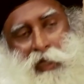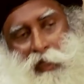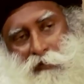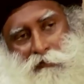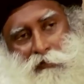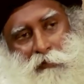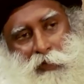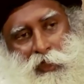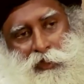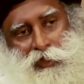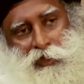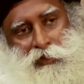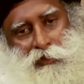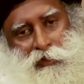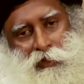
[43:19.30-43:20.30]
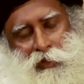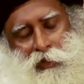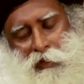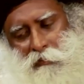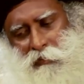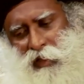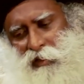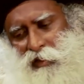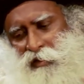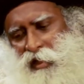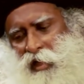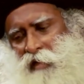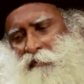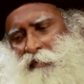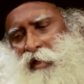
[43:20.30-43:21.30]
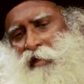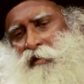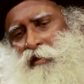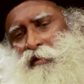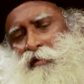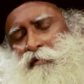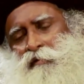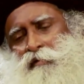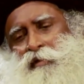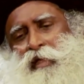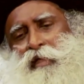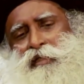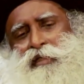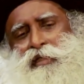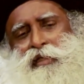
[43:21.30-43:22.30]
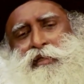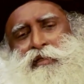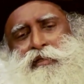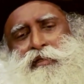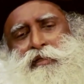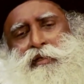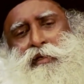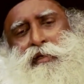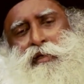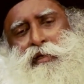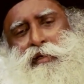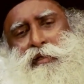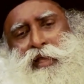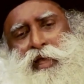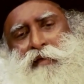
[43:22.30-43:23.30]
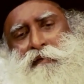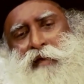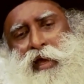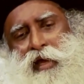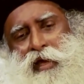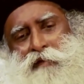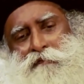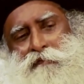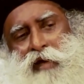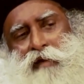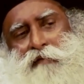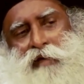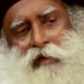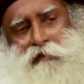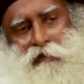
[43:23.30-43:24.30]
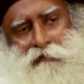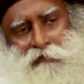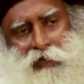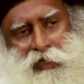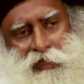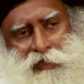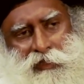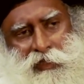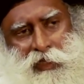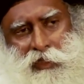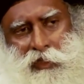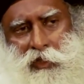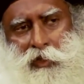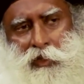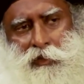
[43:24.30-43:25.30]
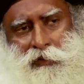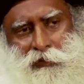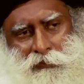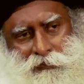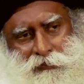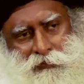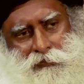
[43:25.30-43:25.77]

By information. By the time they're 18, they have had 5 love affairs and gone.